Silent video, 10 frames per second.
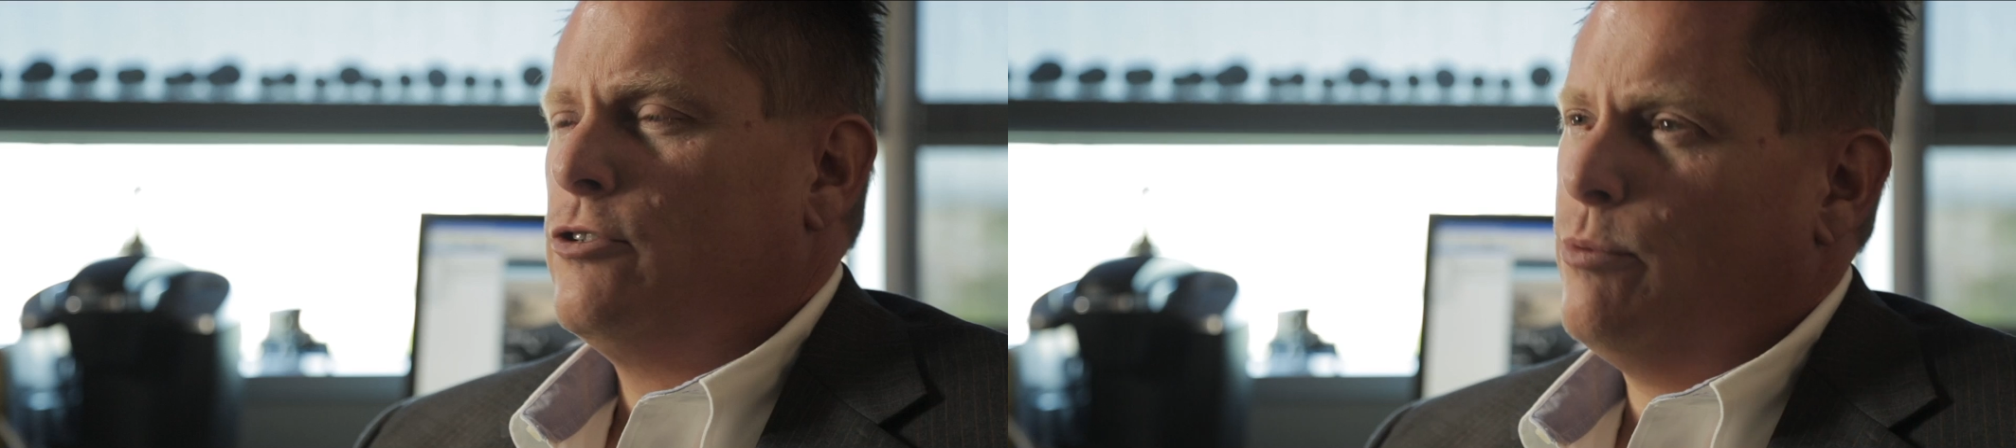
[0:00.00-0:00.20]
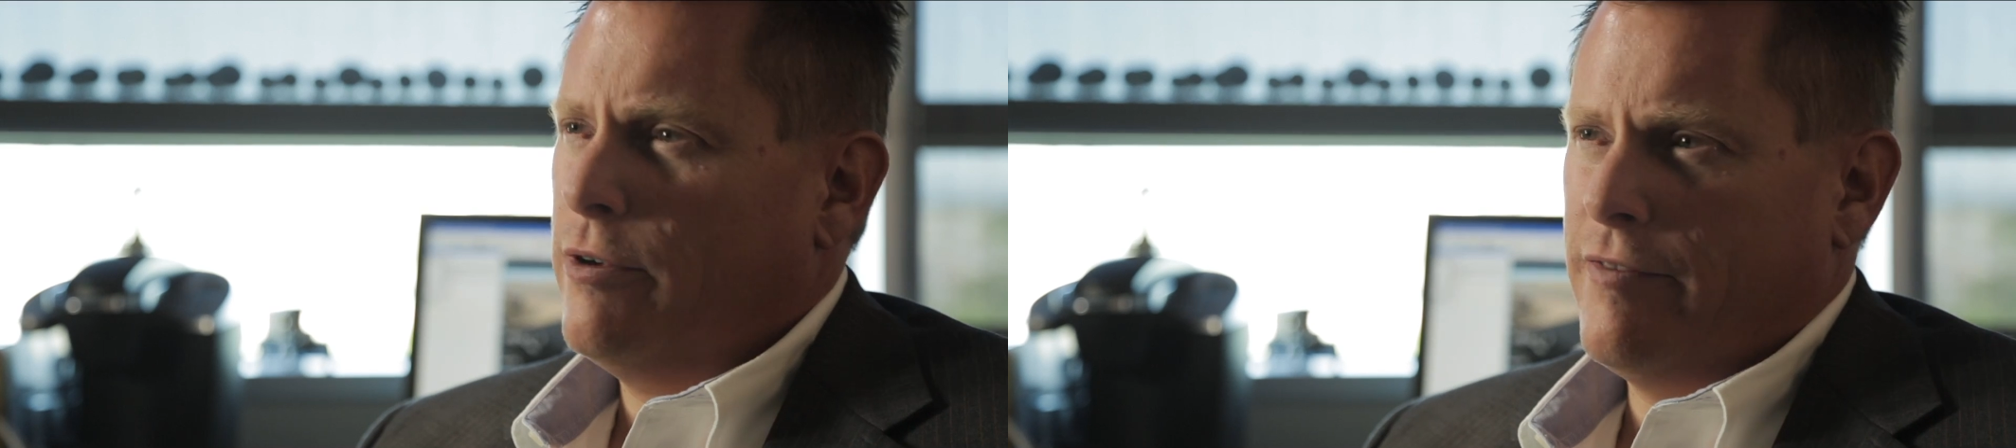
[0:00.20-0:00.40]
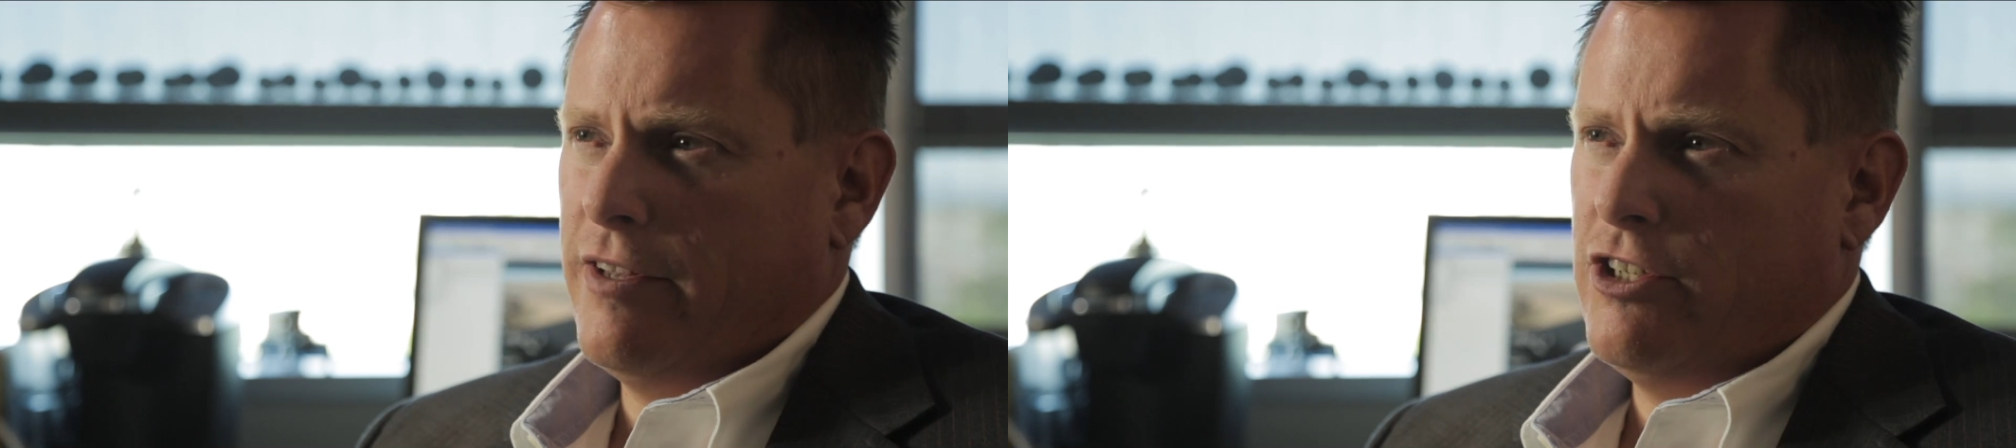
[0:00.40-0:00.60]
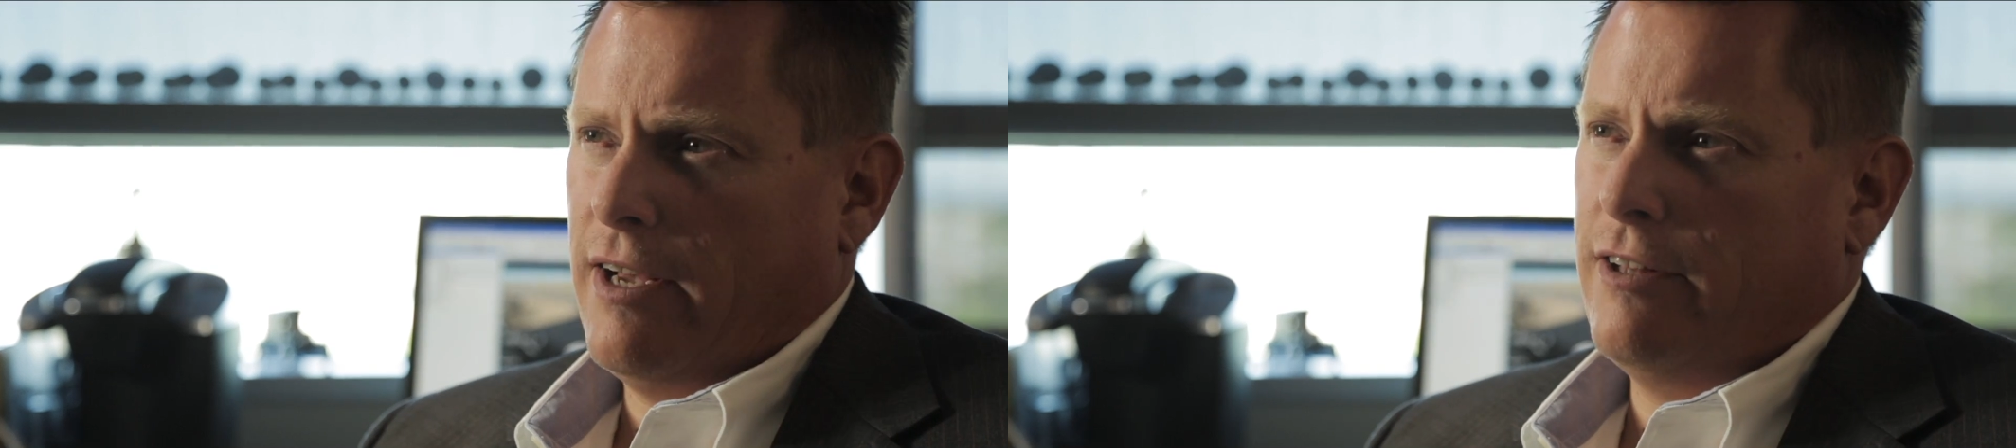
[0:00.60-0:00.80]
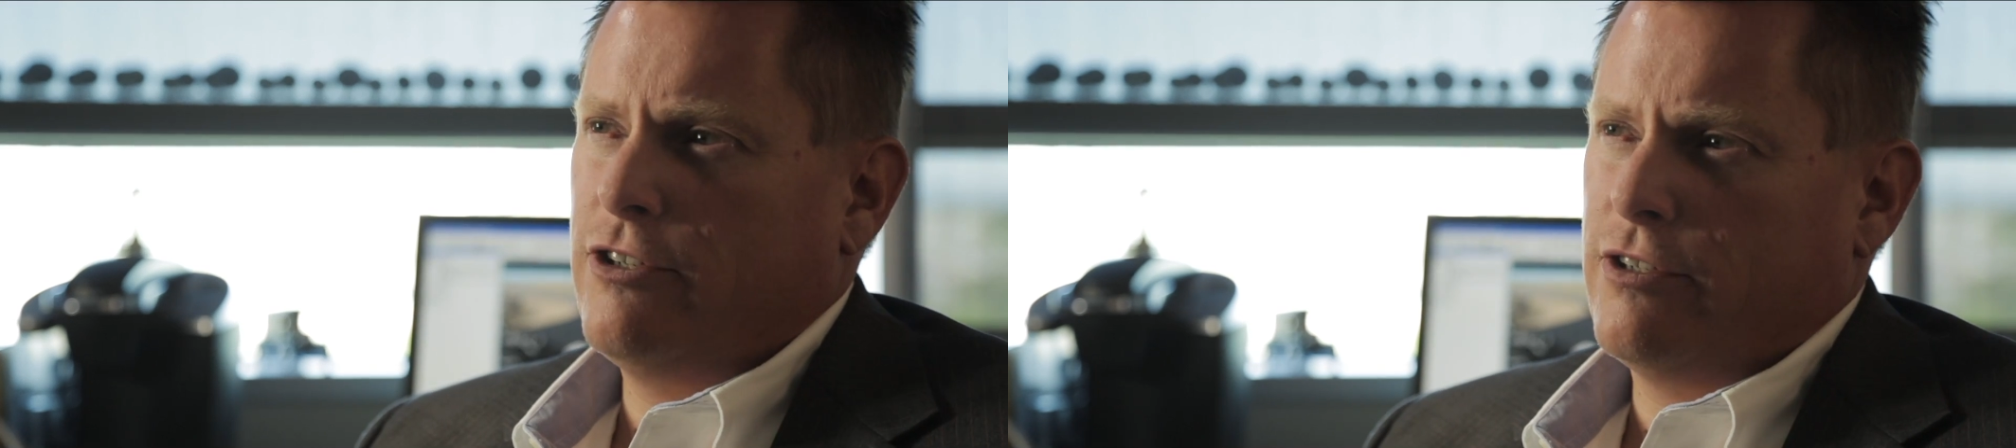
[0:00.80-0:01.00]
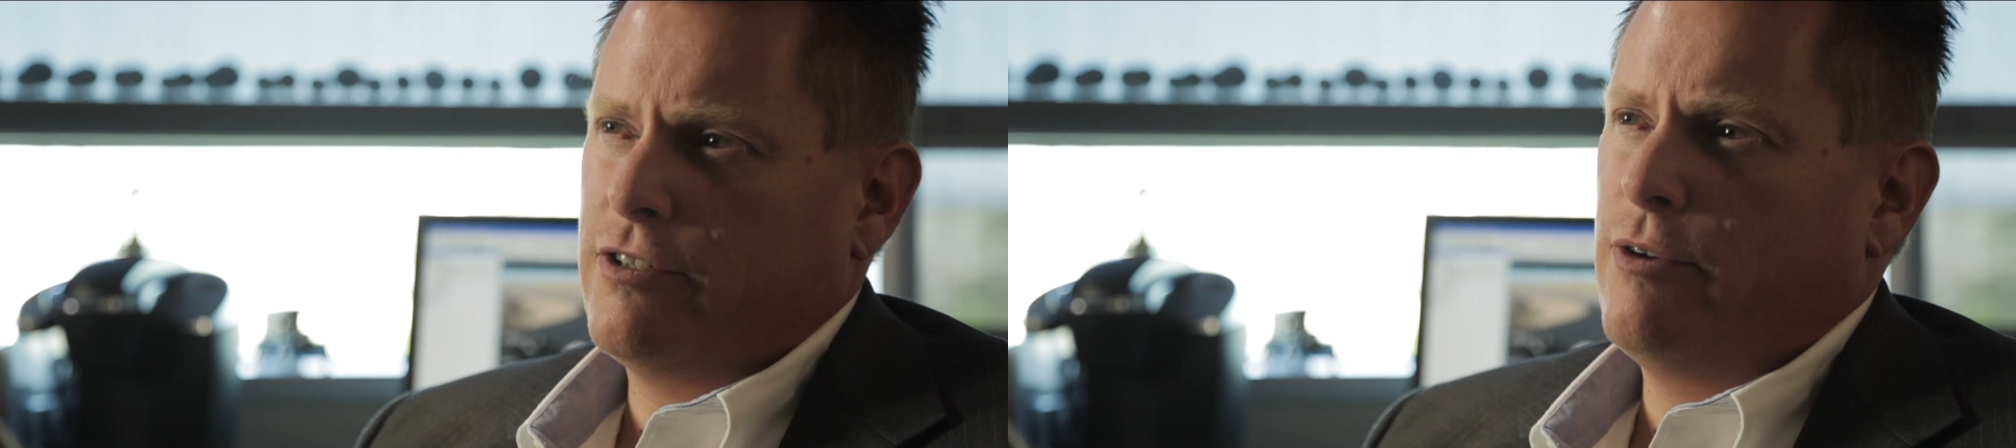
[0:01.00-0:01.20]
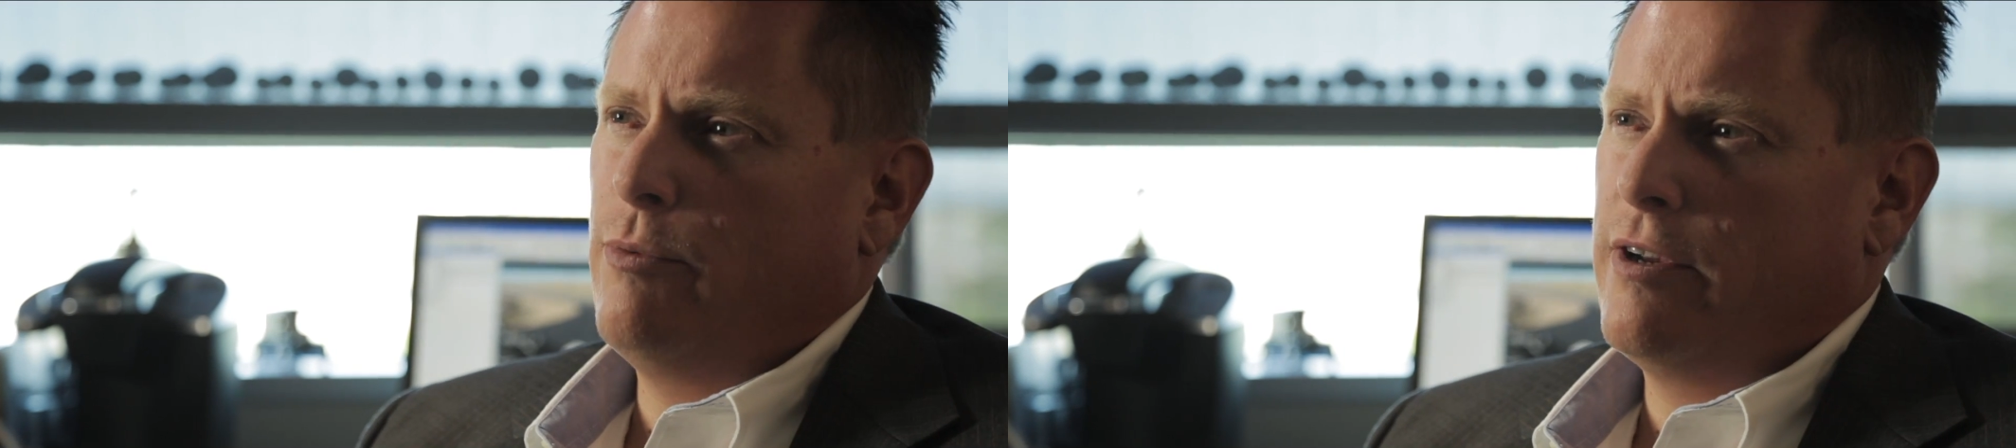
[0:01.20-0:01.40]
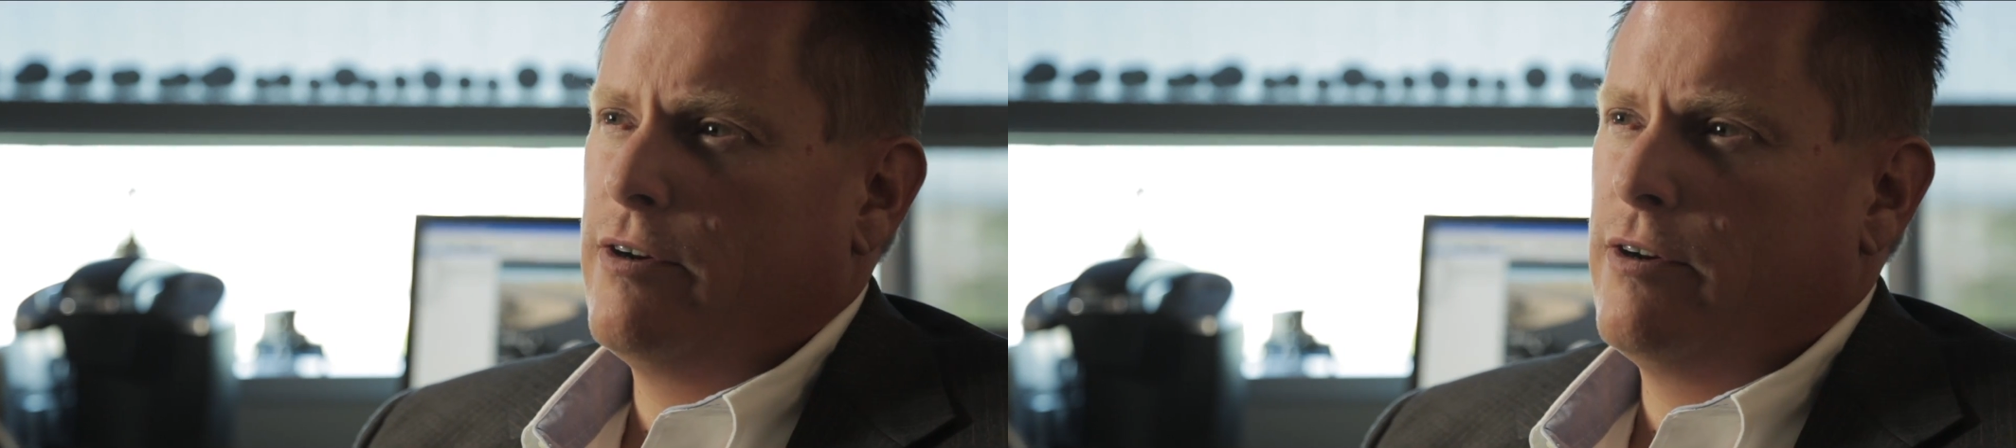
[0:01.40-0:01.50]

So one of the challenges that